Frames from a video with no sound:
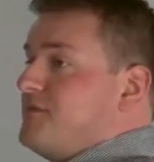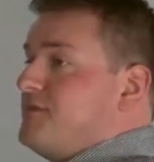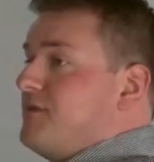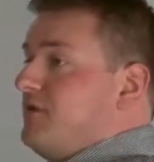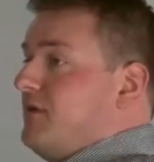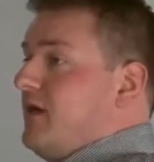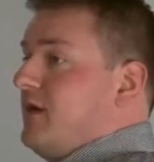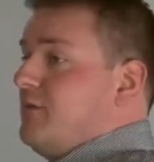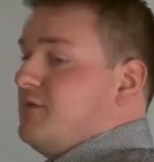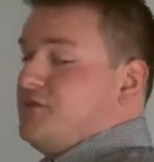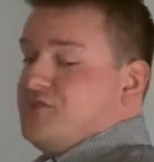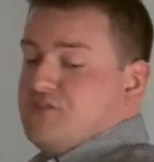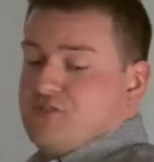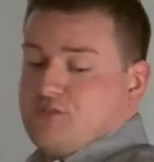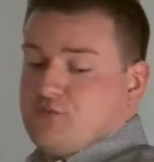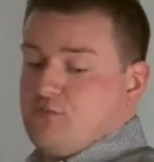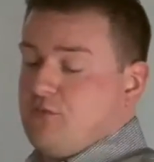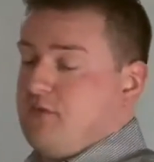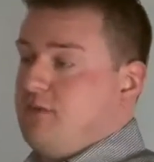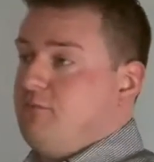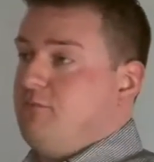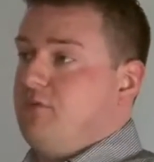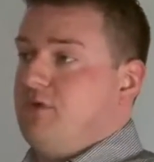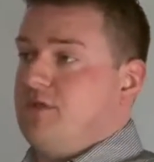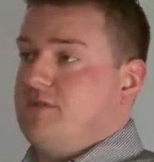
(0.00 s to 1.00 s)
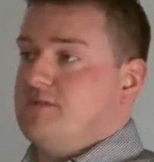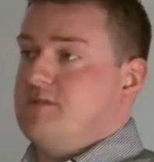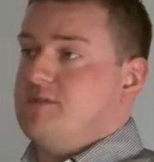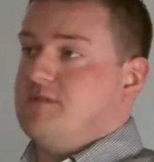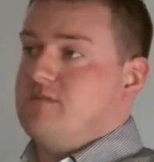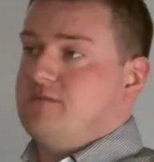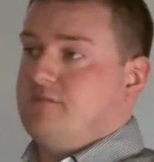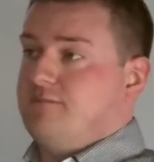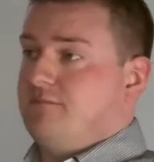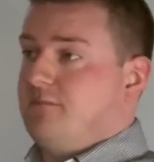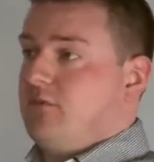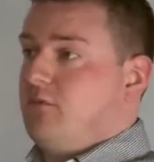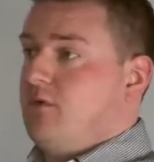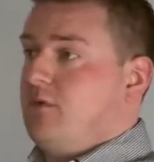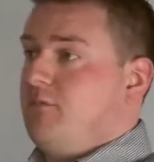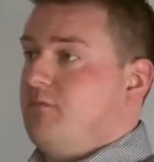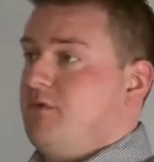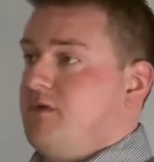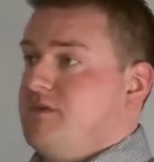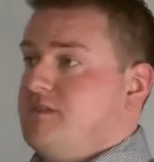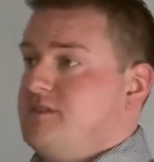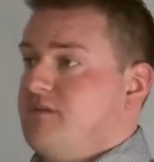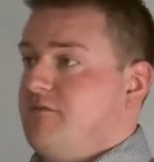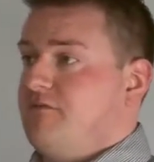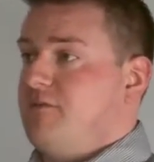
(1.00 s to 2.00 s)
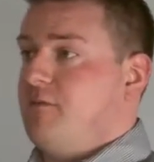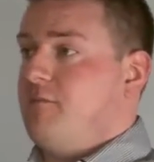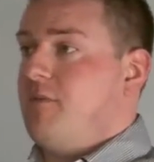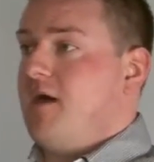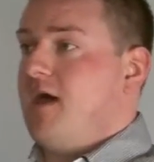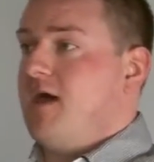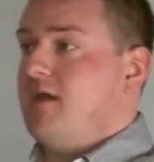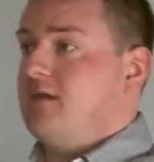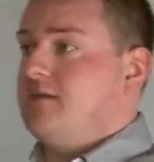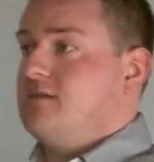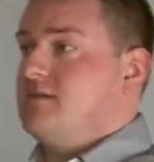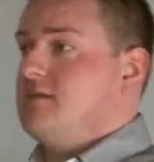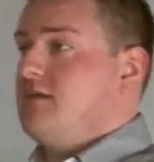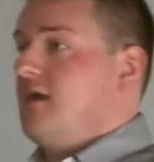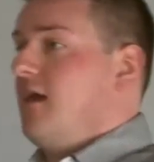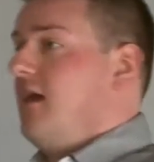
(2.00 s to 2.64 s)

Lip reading: so now it's just reprints of the bags.